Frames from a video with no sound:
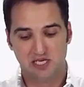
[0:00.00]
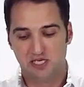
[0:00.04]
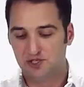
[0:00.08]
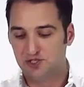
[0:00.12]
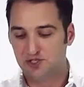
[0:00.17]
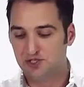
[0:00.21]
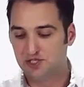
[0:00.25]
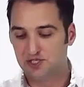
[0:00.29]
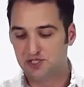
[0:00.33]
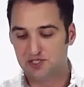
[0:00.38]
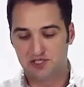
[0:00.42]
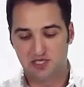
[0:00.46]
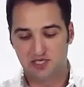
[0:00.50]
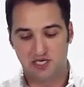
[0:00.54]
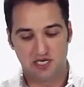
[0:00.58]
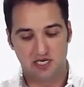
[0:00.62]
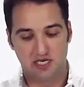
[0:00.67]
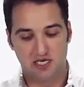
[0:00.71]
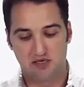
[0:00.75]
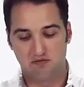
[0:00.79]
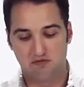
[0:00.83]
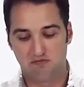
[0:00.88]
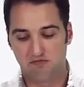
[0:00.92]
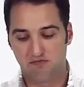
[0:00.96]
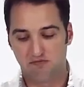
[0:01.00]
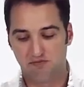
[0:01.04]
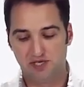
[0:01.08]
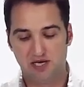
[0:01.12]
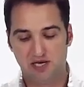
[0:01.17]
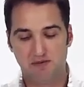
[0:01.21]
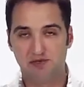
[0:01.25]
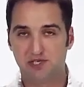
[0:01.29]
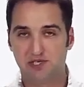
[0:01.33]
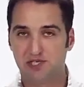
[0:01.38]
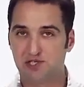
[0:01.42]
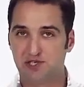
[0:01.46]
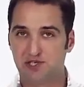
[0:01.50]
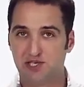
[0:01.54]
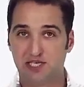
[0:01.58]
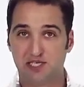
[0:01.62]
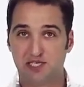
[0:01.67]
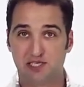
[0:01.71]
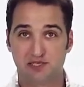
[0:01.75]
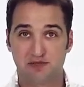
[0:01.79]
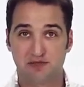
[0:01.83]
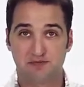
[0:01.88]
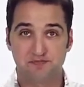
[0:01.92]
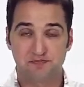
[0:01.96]
just
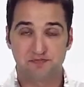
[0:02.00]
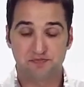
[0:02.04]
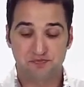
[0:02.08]
demonstrates